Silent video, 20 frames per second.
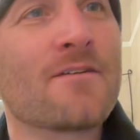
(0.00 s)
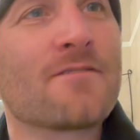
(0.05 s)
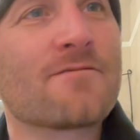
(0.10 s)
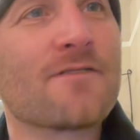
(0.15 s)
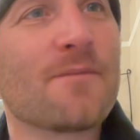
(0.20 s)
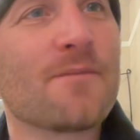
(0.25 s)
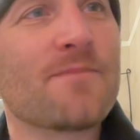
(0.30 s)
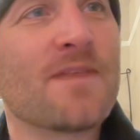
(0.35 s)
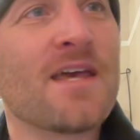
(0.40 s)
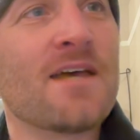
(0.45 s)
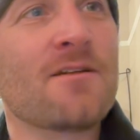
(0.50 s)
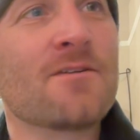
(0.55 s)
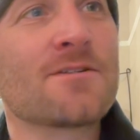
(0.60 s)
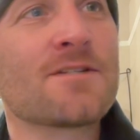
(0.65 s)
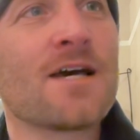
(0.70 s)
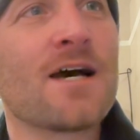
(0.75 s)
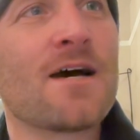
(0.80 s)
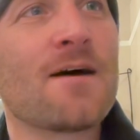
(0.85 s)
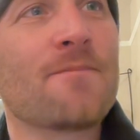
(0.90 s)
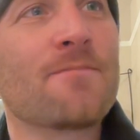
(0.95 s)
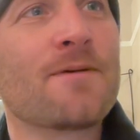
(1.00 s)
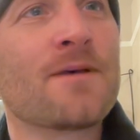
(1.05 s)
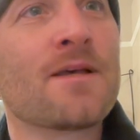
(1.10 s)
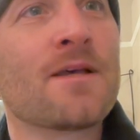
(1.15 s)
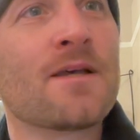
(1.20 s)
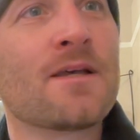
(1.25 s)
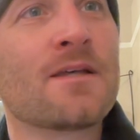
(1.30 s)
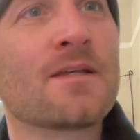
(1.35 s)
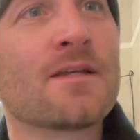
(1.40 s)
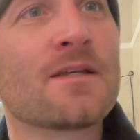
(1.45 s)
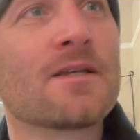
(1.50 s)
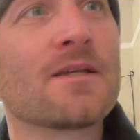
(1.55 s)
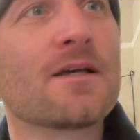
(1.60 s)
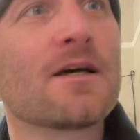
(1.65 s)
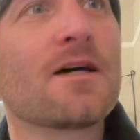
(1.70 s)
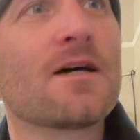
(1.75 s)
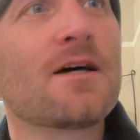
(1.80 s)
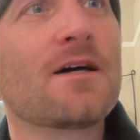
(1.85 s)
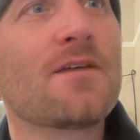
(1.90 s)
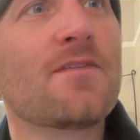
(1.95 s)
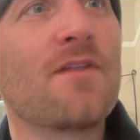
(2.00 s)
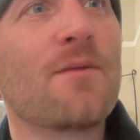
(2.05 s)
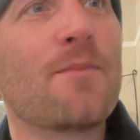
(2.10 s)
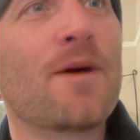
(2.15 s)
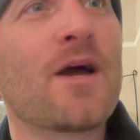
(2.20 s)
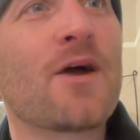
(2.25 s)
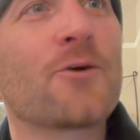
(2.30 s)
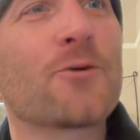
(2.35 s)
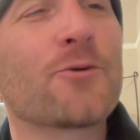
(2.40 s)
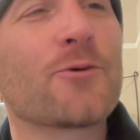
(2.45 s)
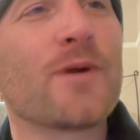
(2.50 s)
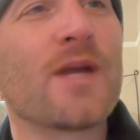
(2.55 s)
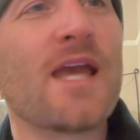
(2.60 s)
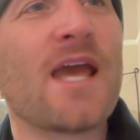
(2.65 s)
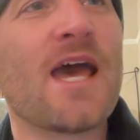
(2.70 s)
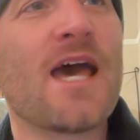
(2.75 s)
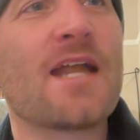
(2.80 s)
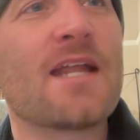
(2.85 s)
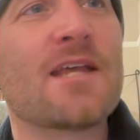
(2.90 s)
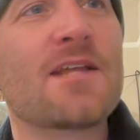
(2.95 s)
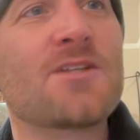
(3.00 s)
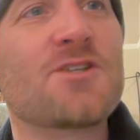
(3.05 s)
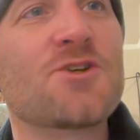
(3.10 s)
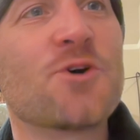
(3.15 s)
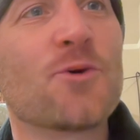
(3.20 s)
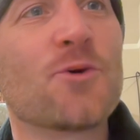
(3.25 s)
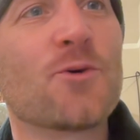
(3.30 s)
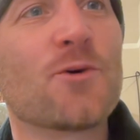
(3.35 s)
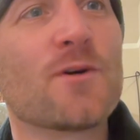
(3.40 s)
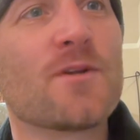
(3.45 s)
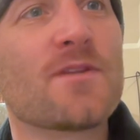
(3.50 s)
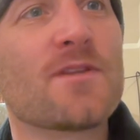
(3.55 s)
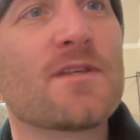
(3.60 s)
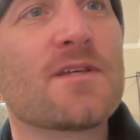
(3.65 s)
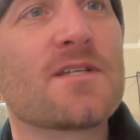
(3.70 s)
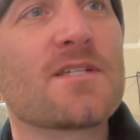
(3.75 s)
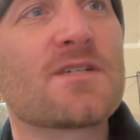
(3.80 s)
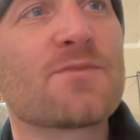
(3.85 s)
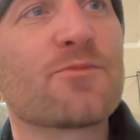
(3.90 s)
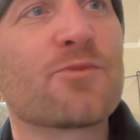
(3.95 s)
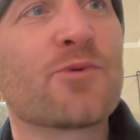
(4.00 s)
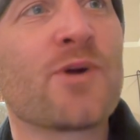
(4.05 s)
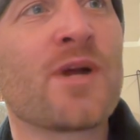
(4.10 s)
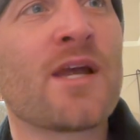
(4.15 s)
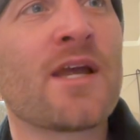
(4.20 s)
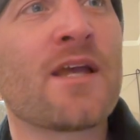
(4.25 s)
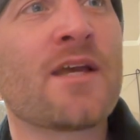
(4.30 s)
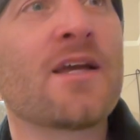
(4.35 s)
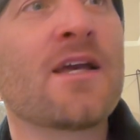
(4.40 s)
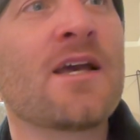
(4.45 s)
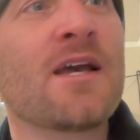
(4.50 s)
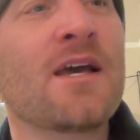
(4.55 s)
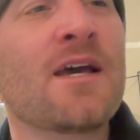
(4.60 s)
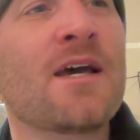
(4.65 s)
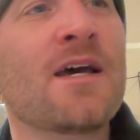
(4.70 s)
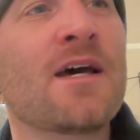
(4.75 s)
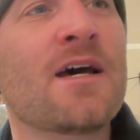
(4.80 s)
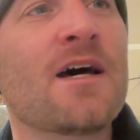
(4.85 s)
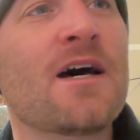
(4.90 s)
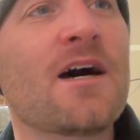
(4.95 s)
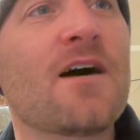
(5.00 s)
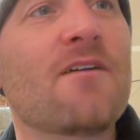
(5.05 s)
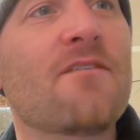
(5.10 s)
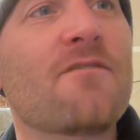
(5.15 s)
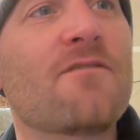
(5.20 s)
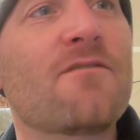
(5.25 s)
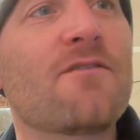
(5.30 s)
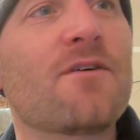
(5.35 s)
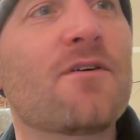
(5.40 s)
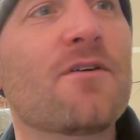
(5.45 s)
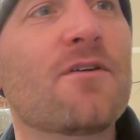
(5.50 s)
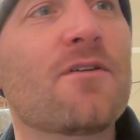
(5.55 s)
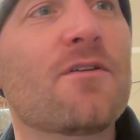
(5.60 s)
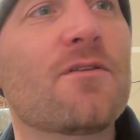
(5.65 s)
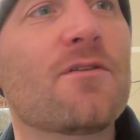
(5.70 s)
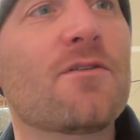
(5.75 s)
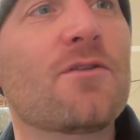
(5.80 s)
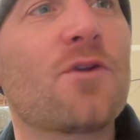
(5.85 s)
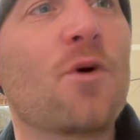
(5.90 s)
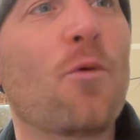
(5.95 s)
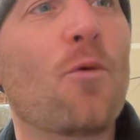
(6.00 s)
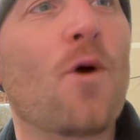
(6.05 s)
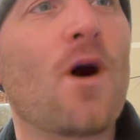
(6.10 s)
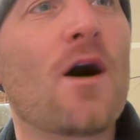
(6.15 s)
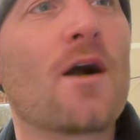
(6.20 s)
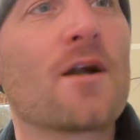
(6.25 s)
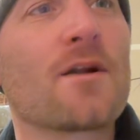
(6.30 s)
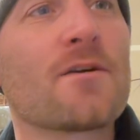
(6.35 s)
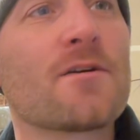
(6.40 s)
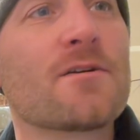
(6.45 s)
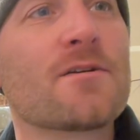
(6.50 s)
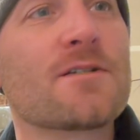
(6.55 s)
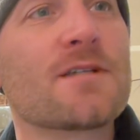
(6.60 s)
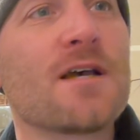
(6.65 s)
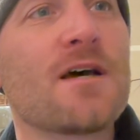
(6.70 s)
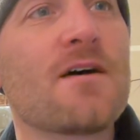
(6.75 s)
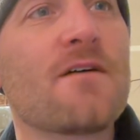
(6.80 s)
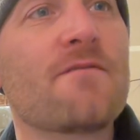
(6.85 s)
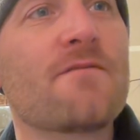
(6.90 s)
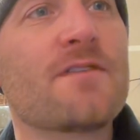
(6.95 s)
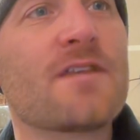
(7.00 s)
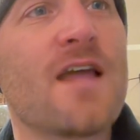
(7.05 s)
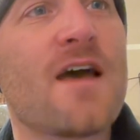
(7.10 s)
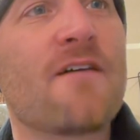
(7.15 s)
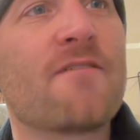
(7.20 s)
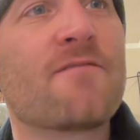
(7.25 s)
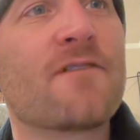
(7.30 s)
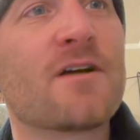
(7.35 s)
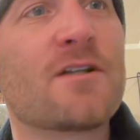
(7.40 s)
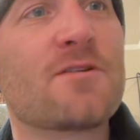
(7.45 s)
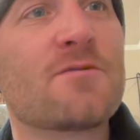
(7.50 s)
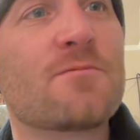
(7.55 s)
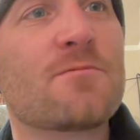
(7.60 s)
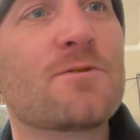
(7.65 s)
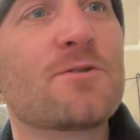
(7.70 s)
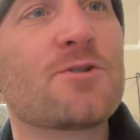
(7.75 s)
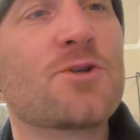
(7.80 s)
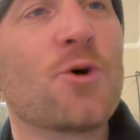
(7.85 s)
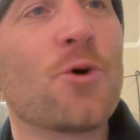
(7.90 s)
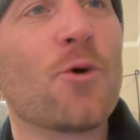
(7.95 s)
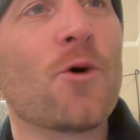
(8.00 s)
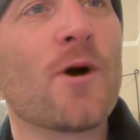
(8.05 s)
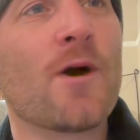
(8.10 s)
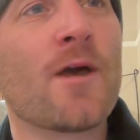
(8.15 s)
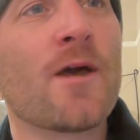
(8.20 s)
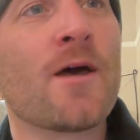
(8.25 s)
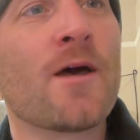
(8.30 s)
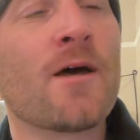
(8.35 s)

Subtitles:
From the hilltop, the boundary headed toward the spring of the waters of Nephtoah,